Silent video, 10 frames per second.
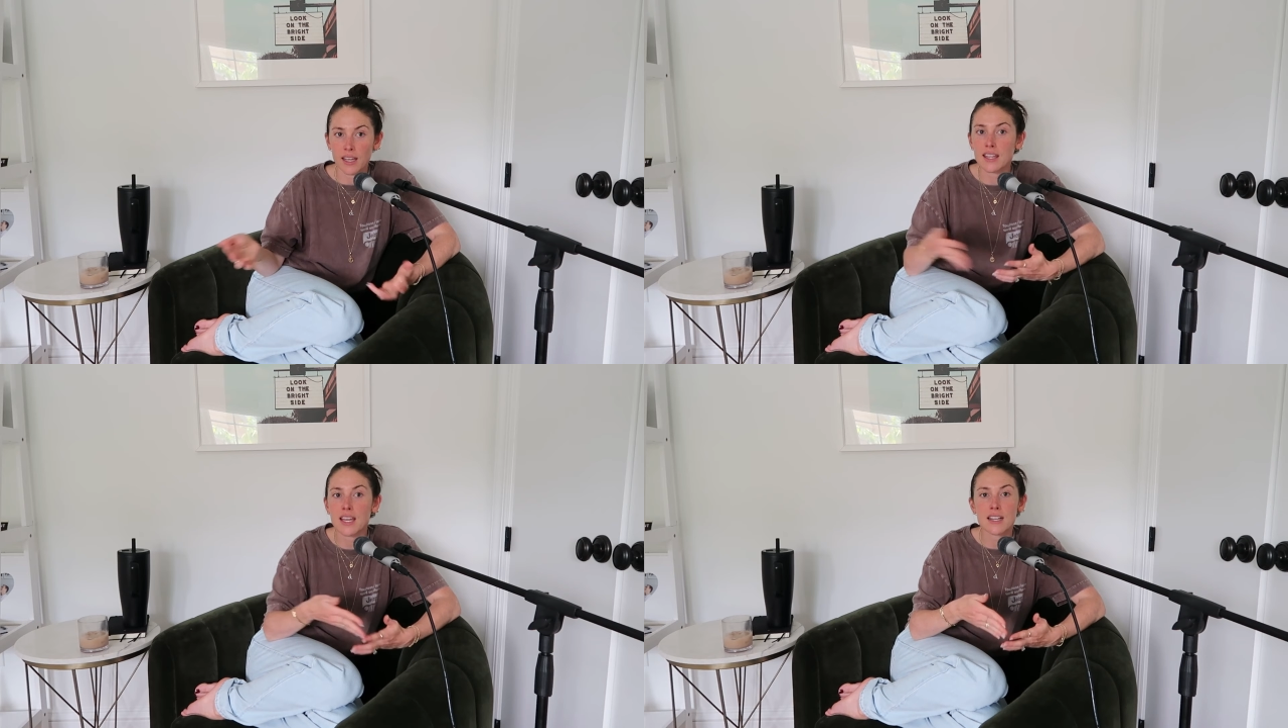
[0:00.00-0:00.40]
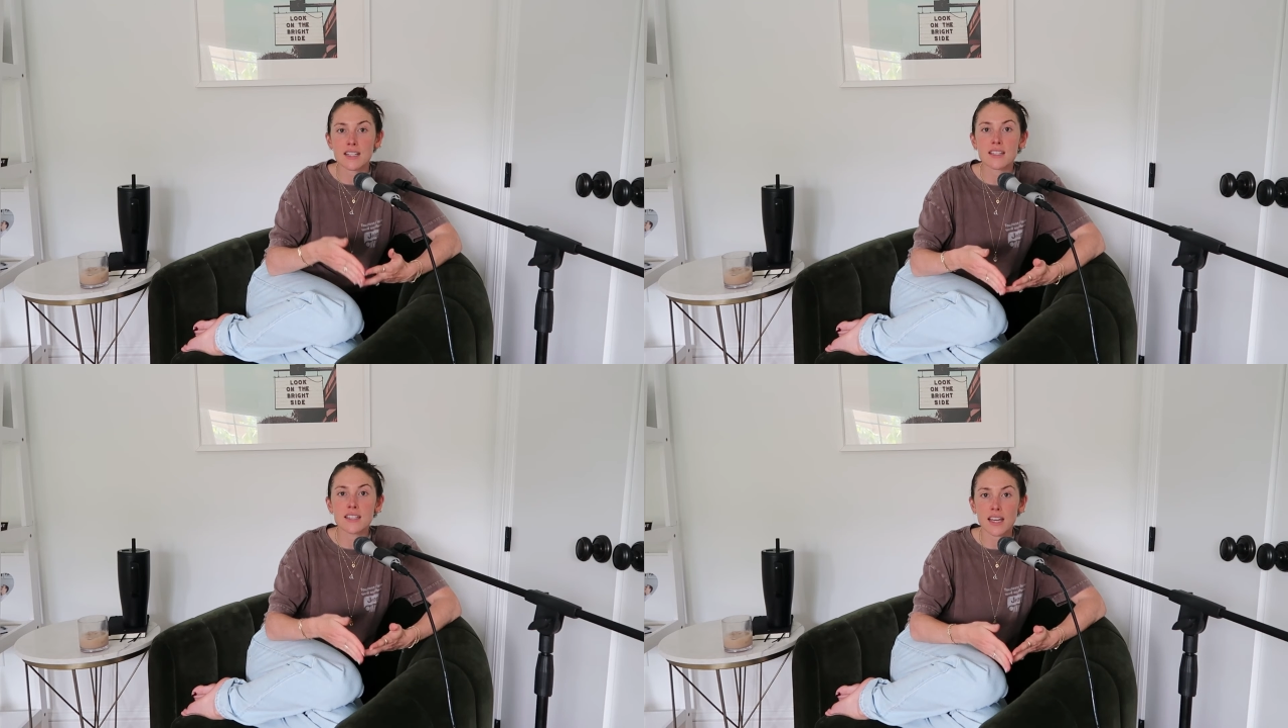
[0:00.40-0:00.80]
Like, at the
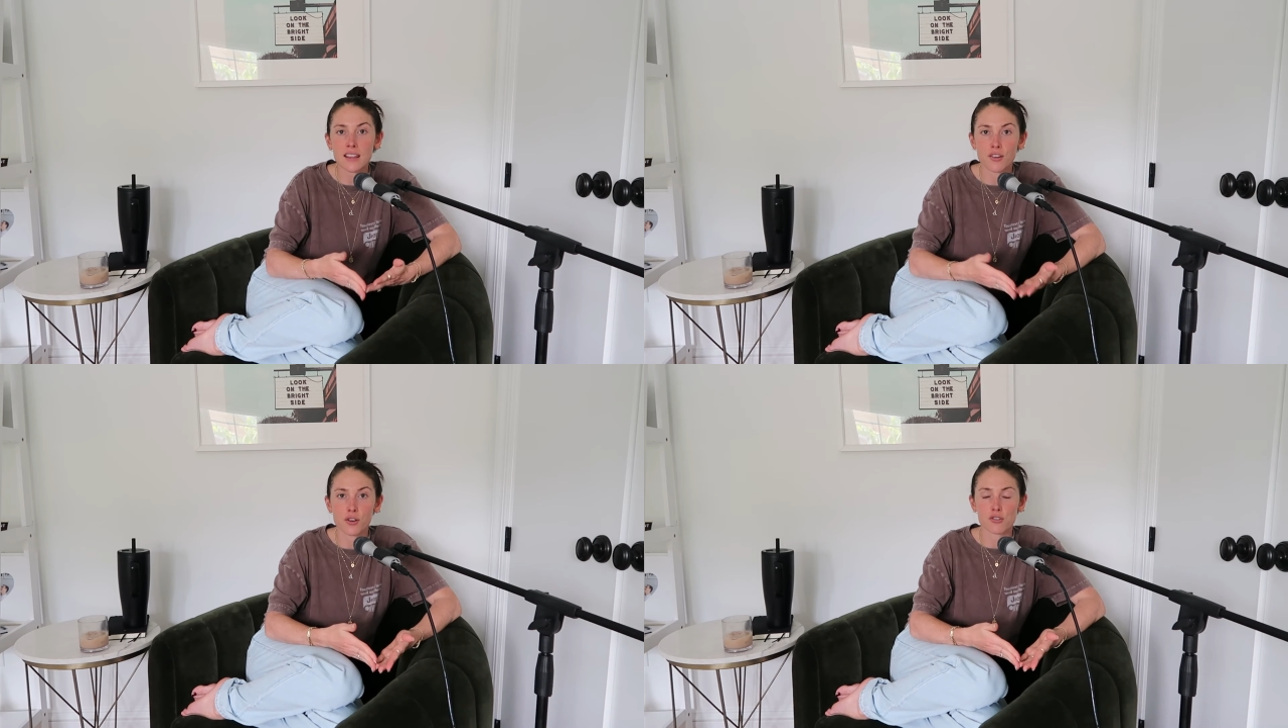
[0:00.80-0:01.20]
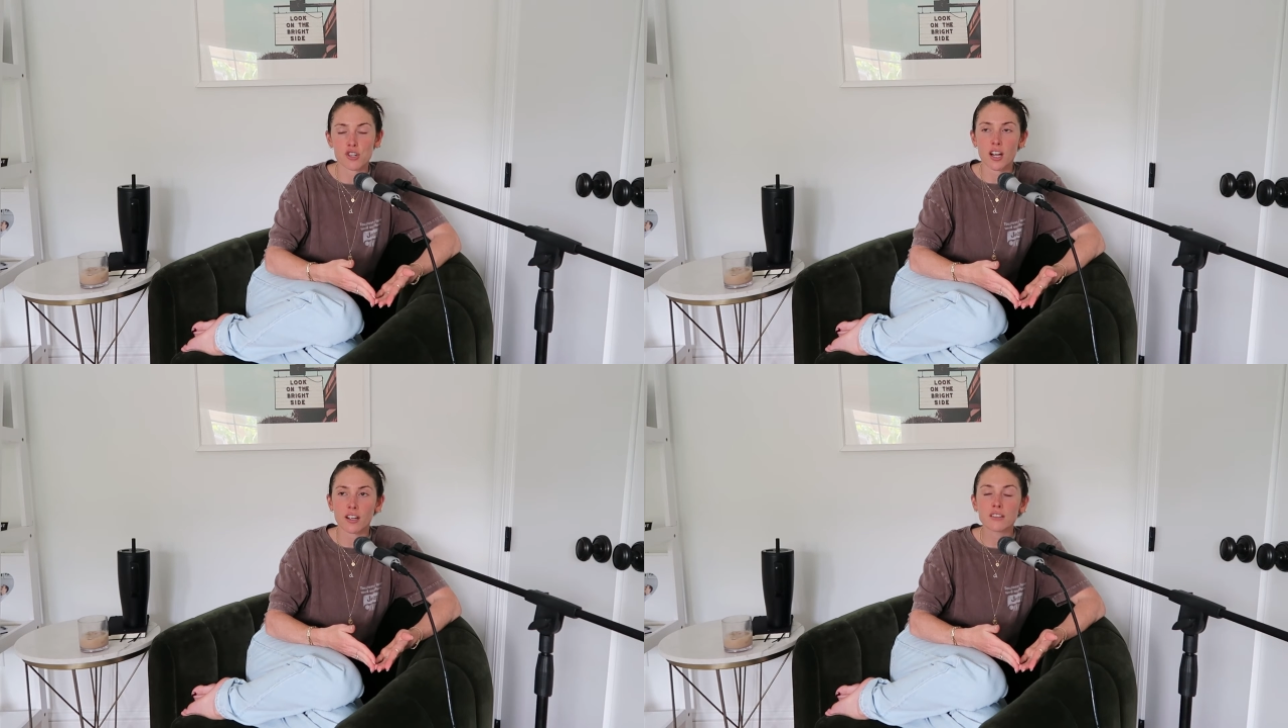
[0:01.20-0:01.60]
end of the day, they're your
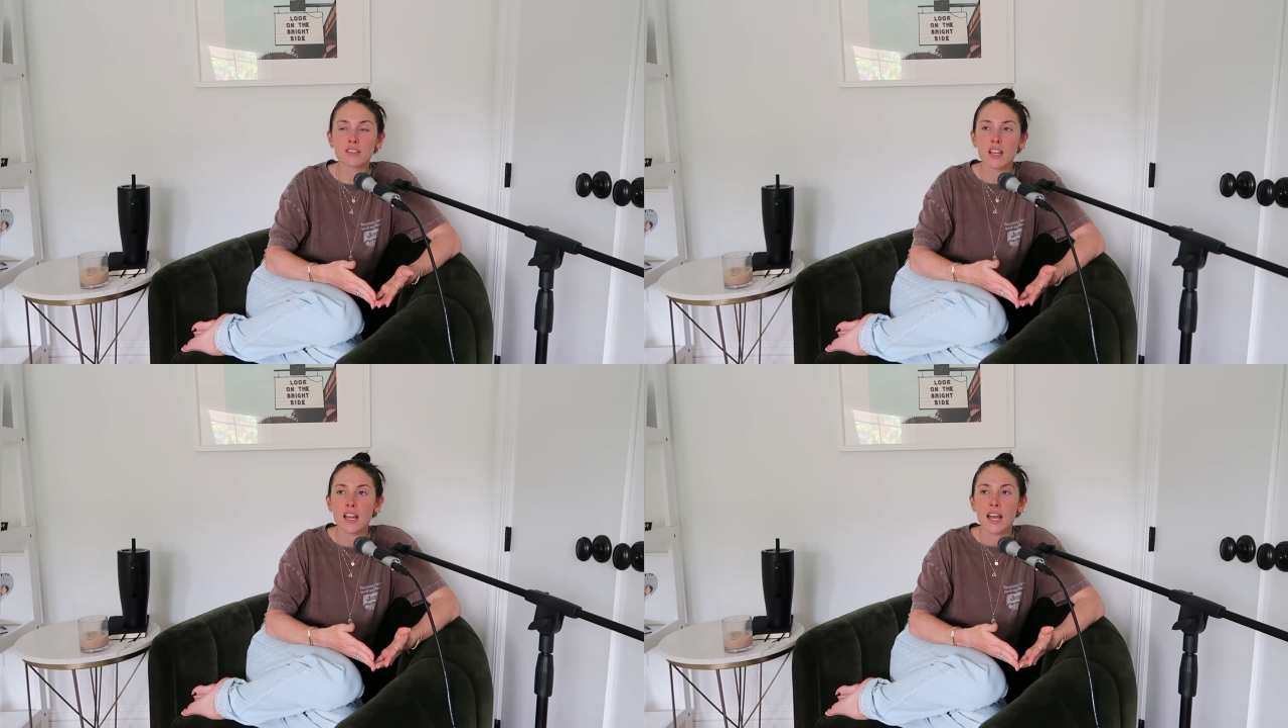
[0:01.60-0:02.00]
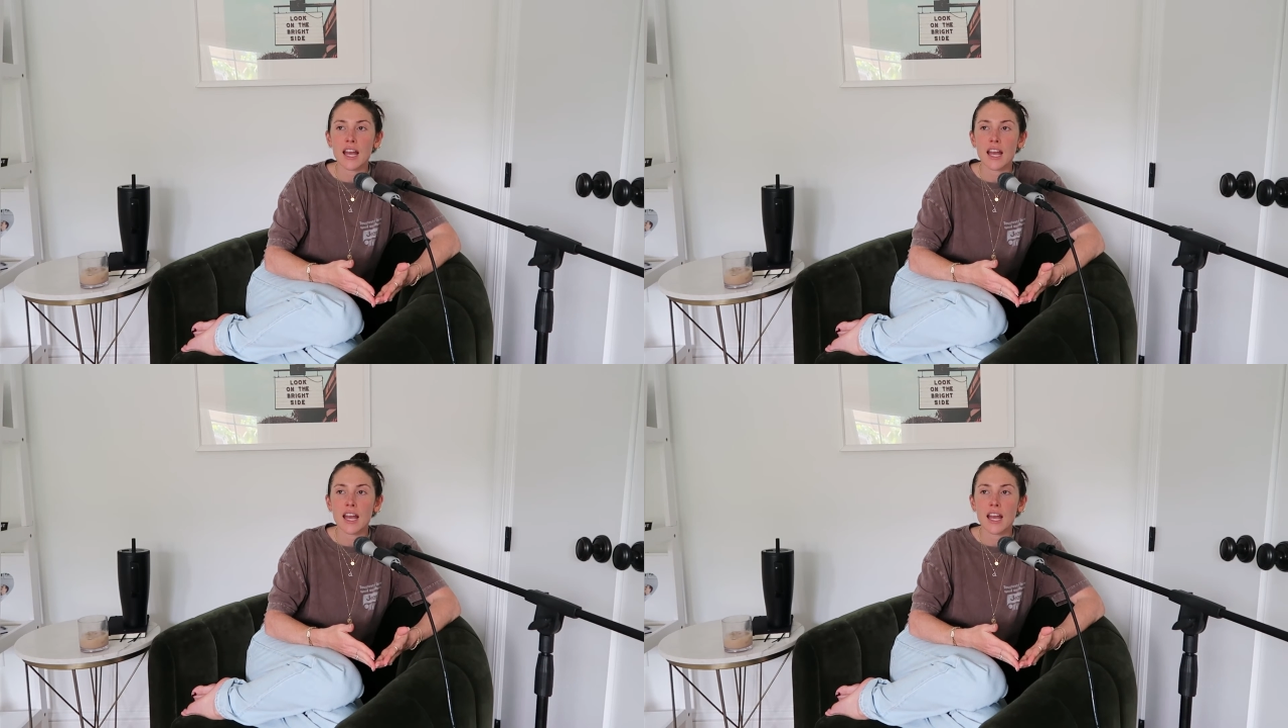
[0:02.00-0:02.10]
child.